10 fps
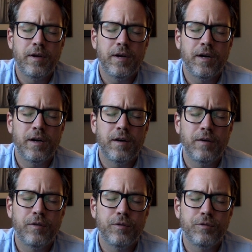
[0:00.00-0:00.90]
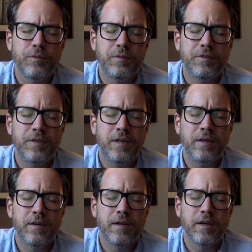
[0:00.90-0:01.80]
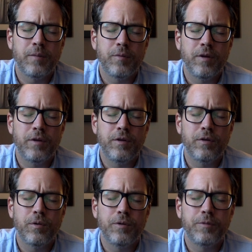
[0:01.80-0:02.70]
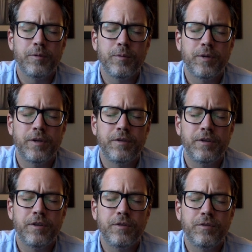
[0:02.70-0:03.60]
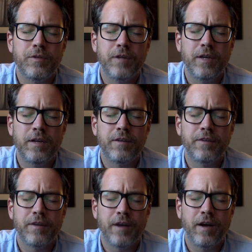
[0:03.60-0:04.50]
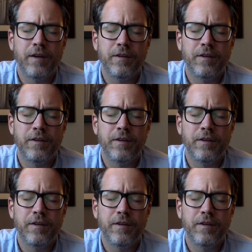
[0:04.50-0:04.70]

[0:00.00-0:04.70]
uh, those who have seen, and I pray that your Holy Spirit would continue to lead and to guide,